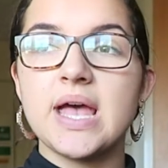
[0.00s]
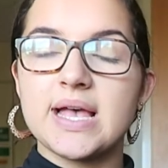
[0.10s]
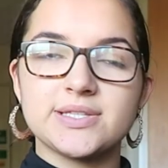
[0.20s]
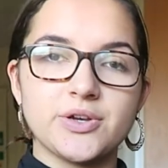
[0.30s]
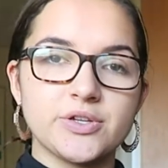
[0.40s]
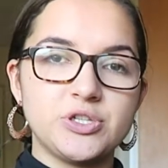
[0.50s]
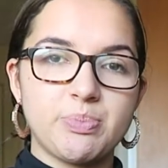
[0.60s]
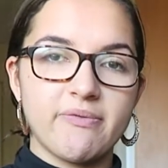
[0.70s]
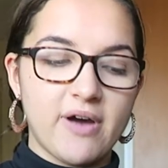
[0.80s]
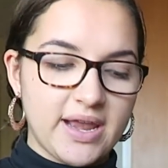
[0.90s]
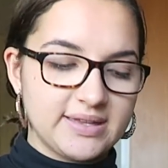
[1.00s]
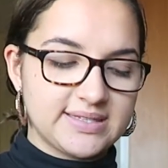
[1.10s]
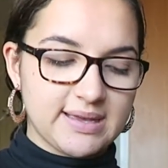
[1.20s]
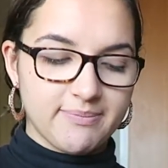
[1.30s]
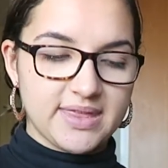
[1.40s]
as long as you provided
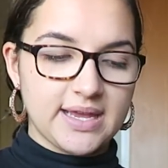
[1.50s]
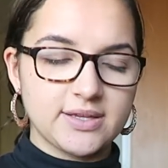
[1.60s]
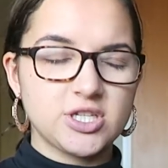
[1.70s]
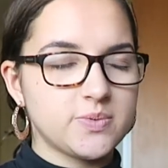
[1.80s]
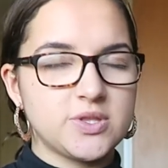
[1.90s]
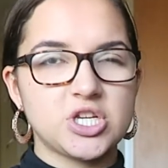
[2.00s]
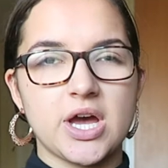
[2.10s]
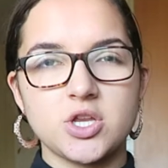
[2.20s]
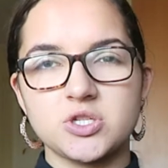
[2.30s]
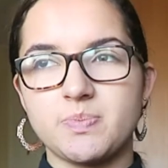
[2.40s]
something, just with charges,